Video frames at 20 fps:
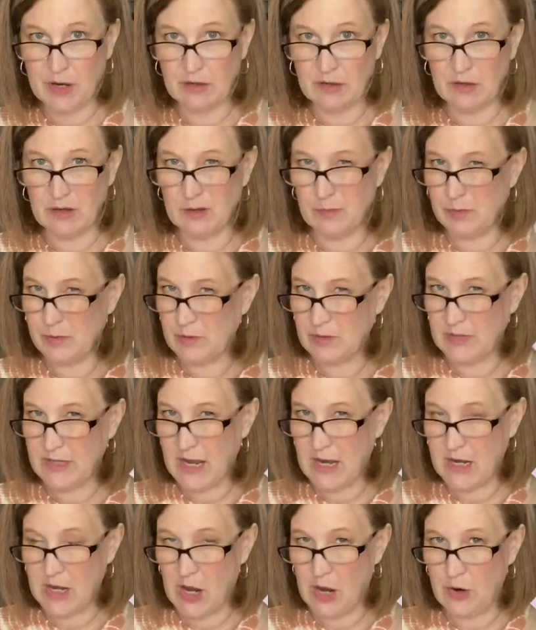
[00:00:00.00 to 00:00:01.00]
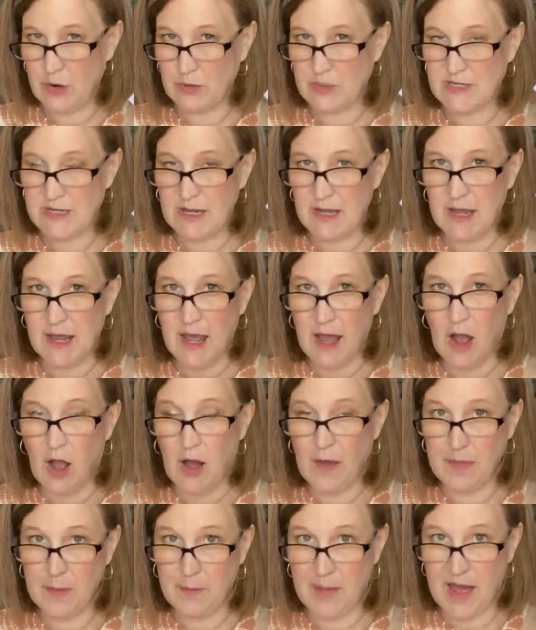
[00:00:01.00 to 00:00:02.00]
a little birthday note
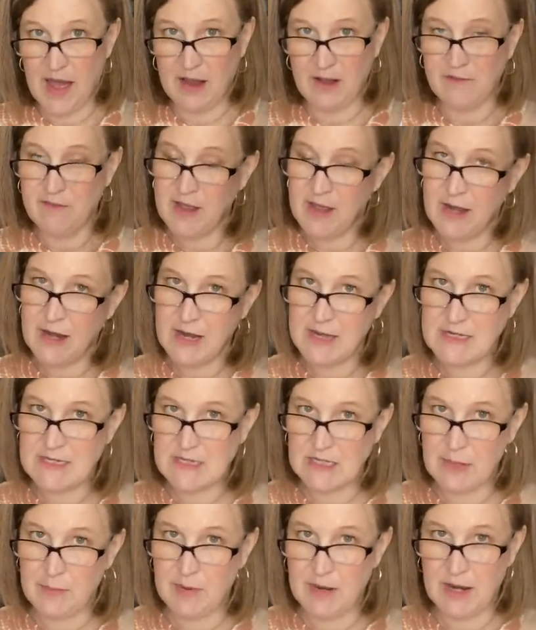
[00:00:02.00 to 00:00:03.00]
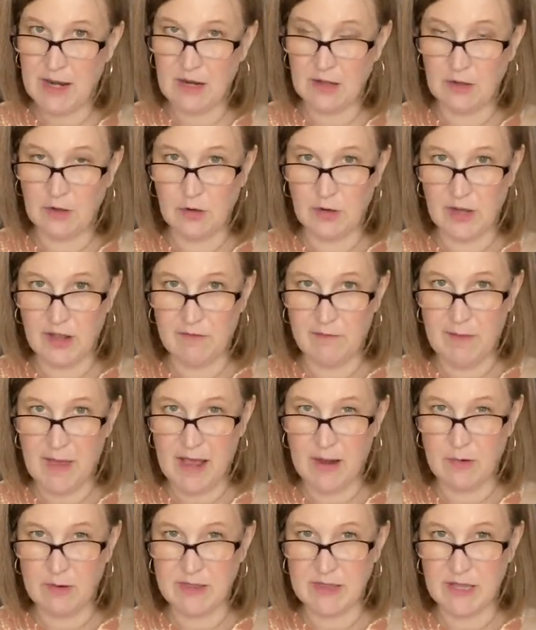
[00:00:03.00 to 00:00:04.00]
on the back of it and slip it in a little gift
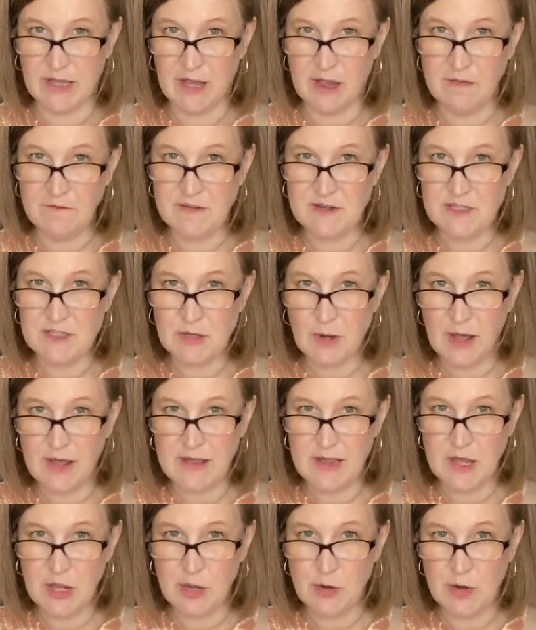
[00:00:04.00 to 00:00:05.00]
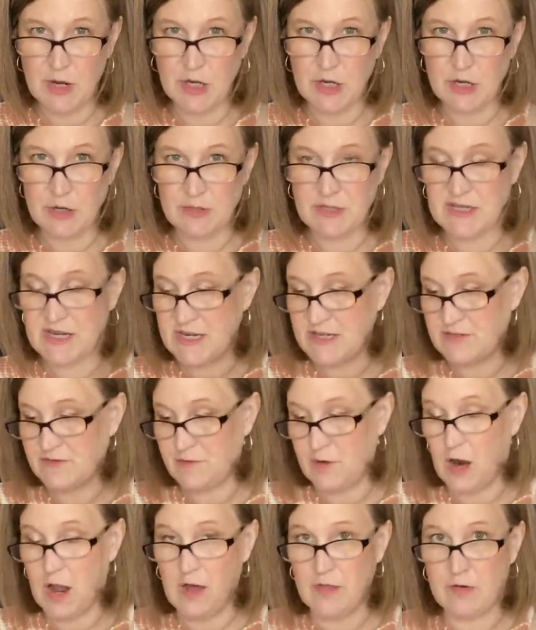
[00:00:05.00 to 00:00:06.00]
bag with the gift. So I think you could use these
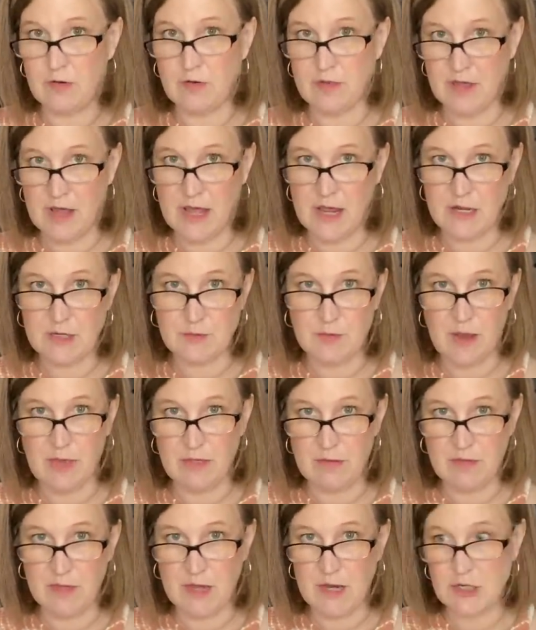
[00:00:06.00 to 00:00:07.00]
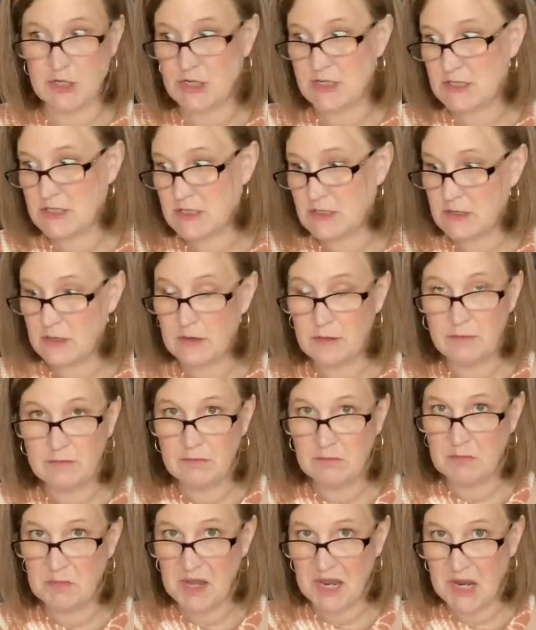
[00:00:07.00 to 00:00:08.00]
for other things rather than just
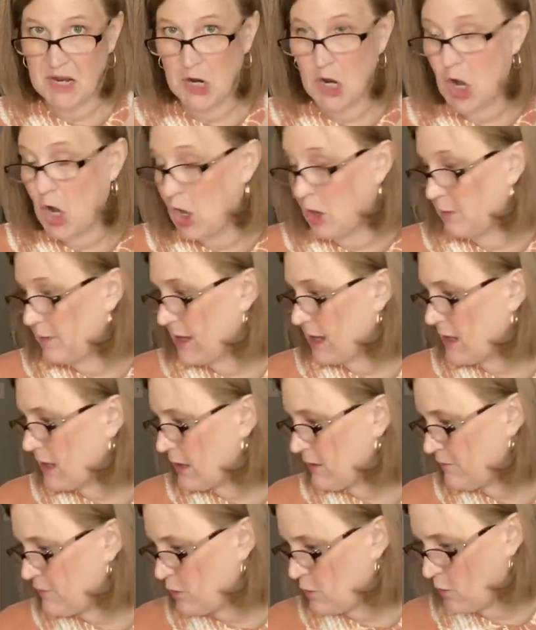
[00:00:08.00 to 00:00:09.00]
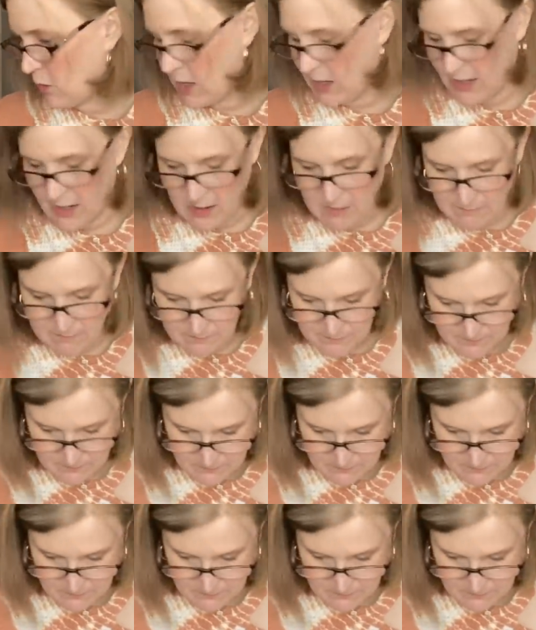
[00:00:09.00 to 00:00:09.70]
being calming if you wanted.